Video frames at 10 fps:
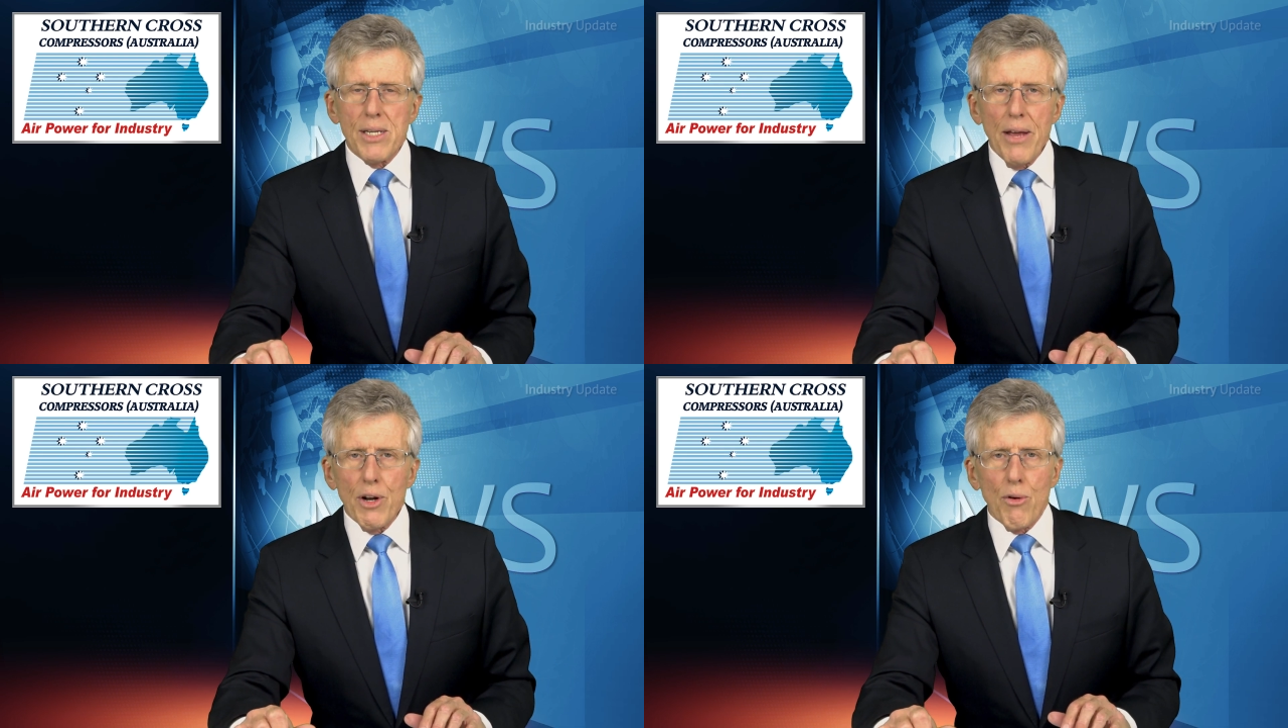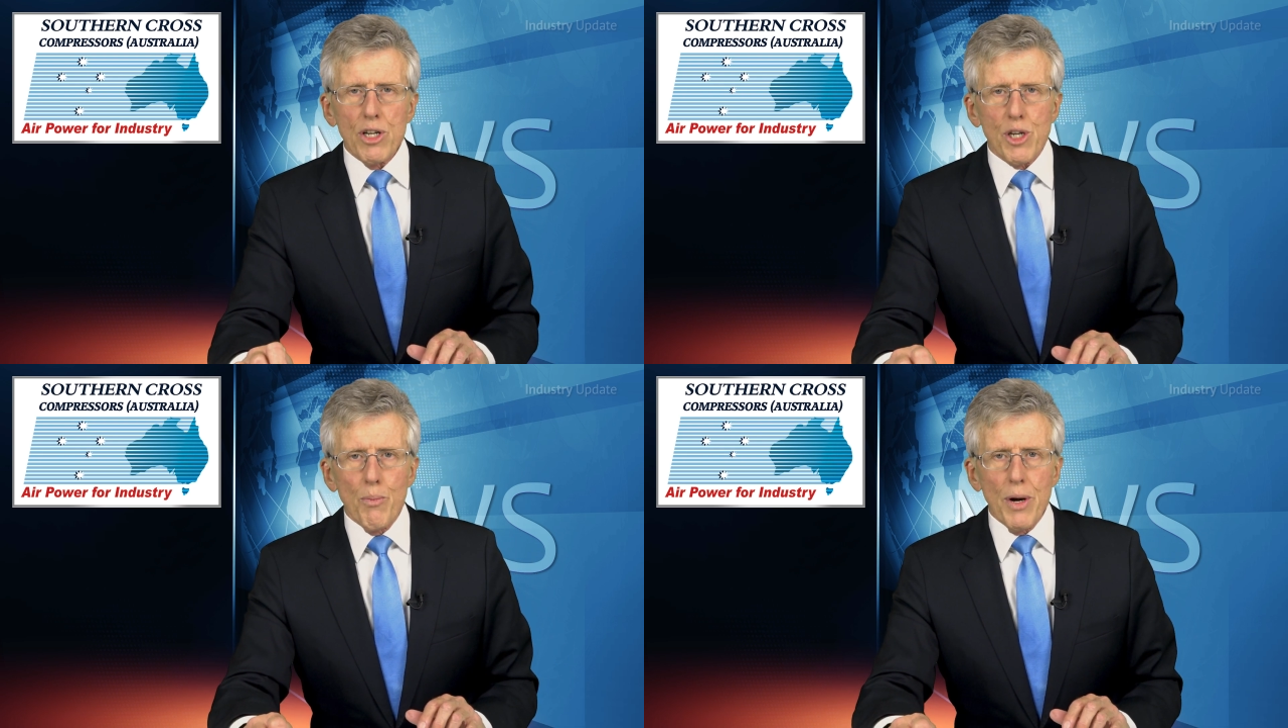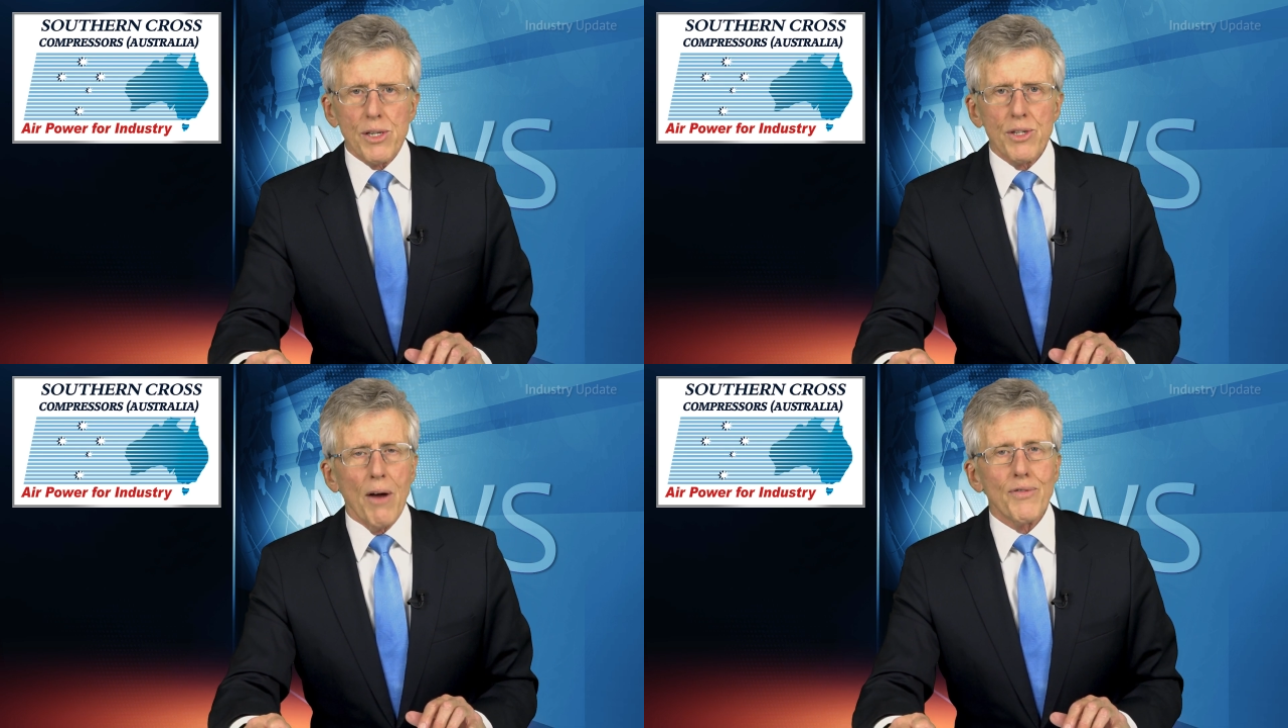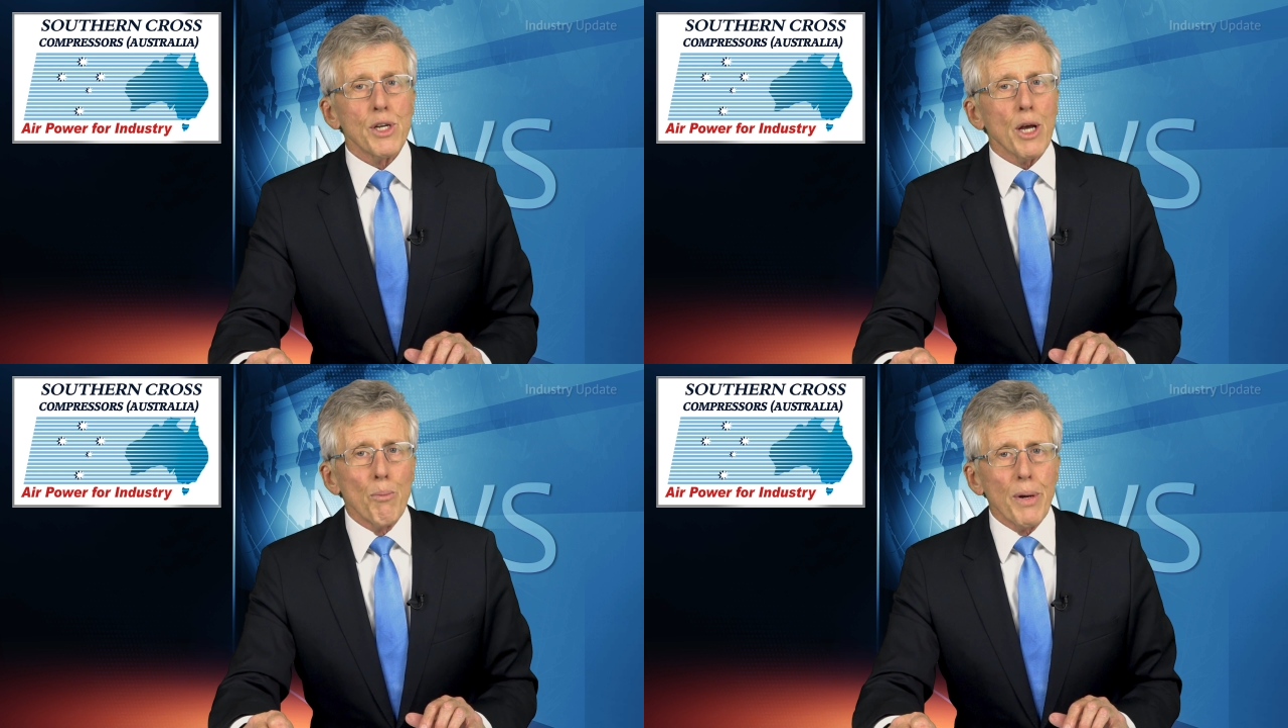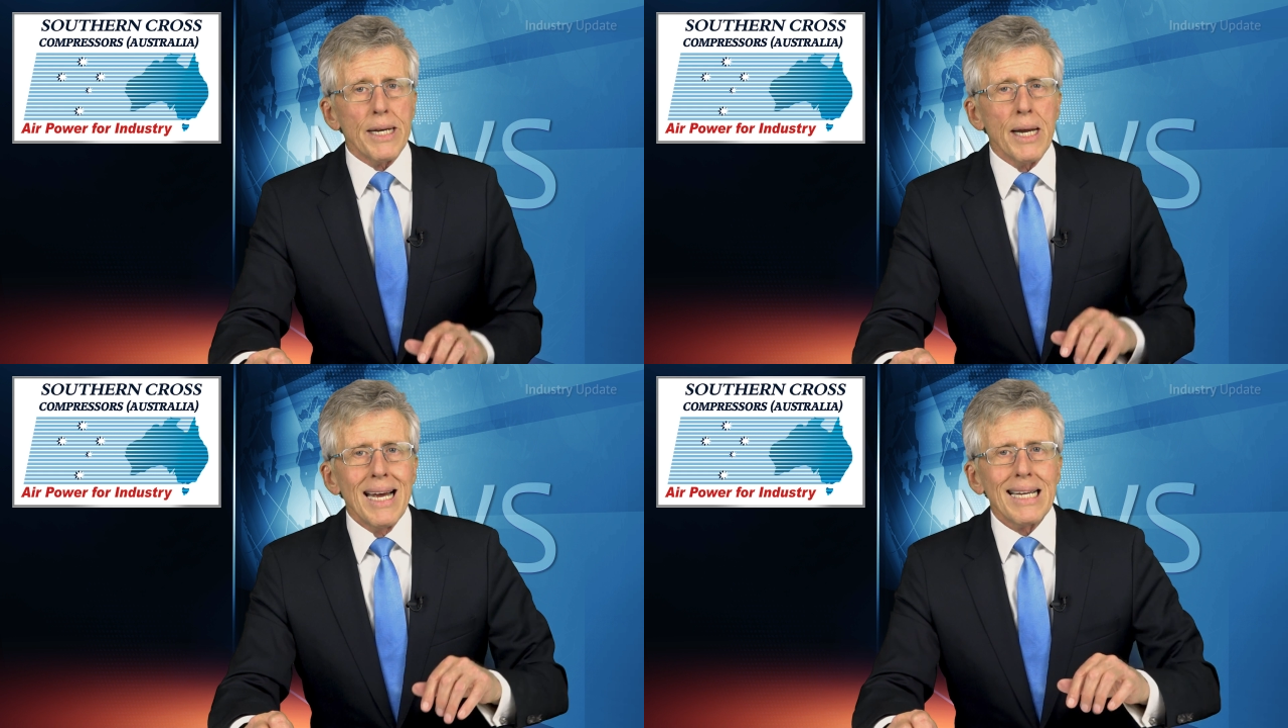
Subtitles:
Southern Cross Compressors offers a complete